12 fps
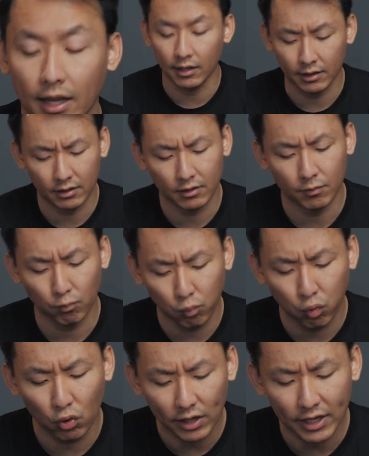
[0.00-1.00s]
and it's
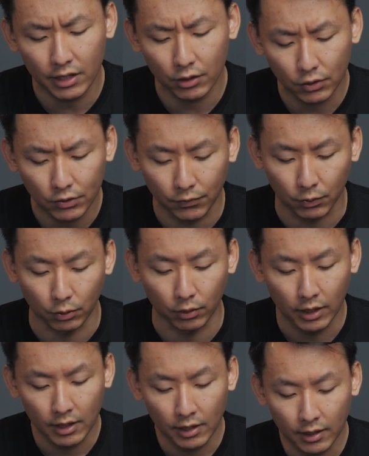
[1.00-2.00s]
pretty useful.
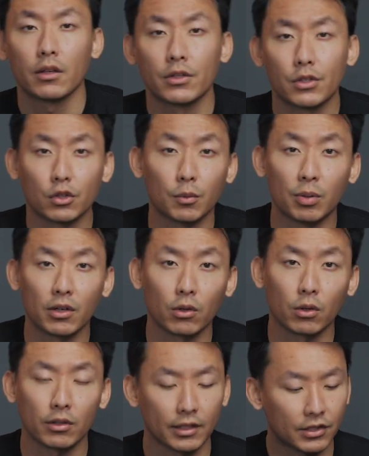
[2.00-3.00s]
So to put it
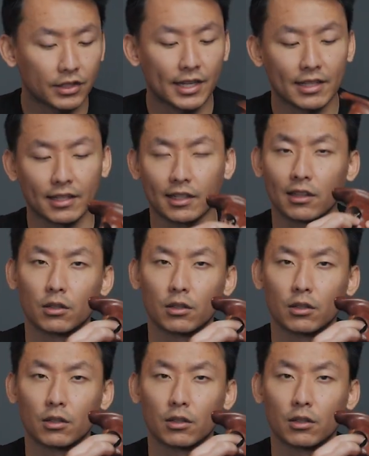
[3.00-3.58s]
on, it just has like a